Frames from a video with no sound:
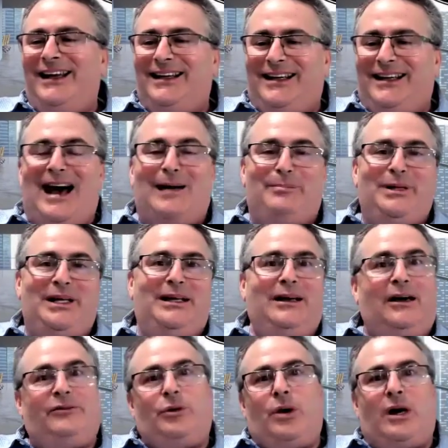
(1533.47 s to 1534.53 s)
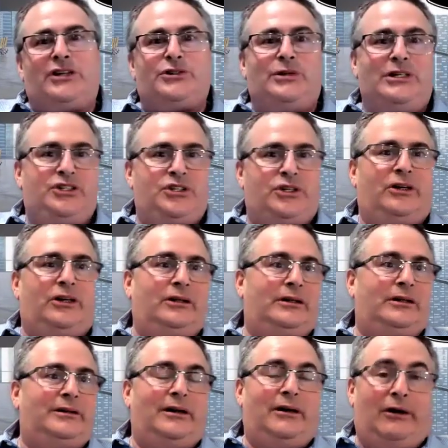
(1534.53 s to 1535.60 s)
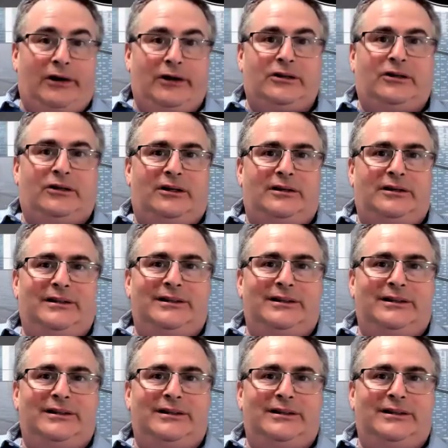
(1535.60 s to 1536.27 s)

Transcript: copy of a Wall Street Journal article.